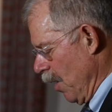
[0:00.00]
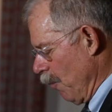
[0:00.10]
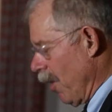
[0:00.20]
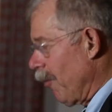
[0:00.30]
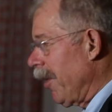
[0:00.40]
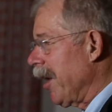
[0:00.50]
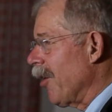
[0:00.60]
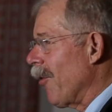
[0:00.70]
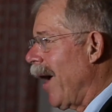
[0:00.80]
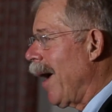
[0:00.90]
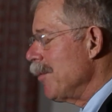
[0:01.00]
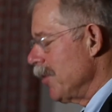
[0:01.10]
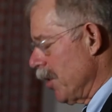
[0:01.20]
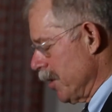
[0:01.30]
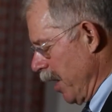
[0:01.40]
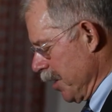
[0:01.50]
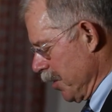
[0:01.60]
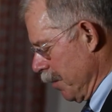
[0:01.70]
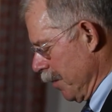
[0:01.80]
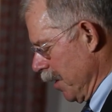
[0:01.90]
what really grabs your
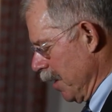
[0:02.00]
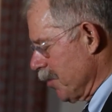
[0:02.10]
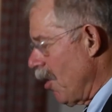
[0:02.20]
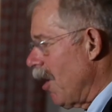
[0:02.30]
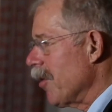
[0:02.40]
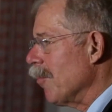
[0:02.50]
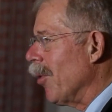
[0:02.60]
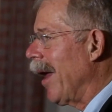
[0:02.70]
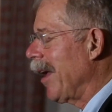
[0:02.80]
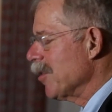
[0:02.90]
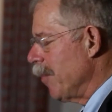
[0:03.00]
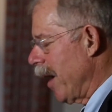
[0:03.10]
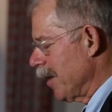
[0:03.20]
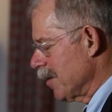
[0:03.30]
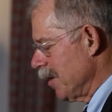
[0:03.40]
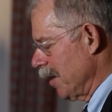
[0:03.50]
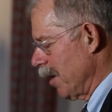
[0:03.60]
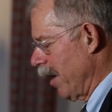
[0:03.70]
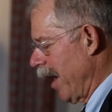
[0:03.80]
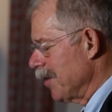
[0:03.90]
attention is all the blank spots in the
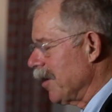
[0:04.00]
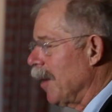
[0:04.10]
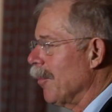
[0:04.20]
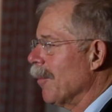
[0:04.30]
landscape.